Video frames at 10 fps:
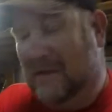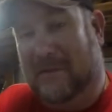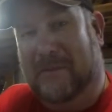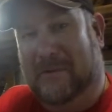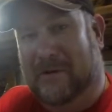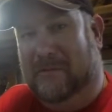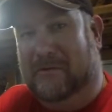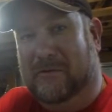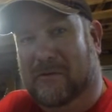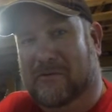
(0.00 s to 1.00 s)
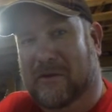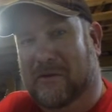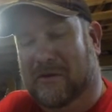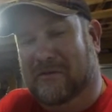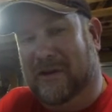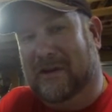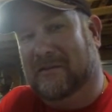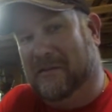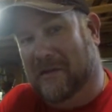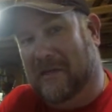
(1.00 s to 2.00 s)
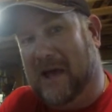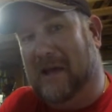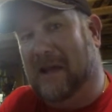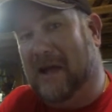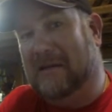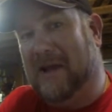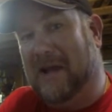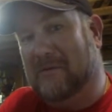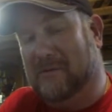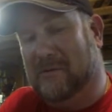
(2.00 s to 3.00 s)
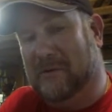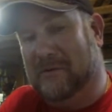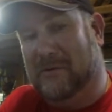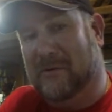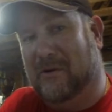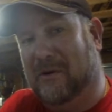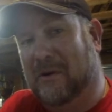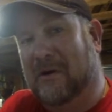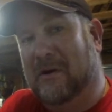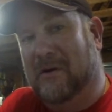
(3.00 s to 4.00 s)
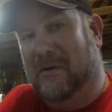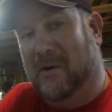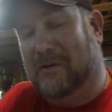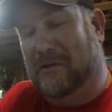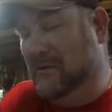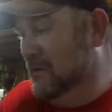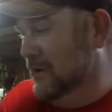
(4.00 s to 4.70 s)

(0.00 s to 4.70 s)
come up here and restore sonar settings. That a lot of times will restore what you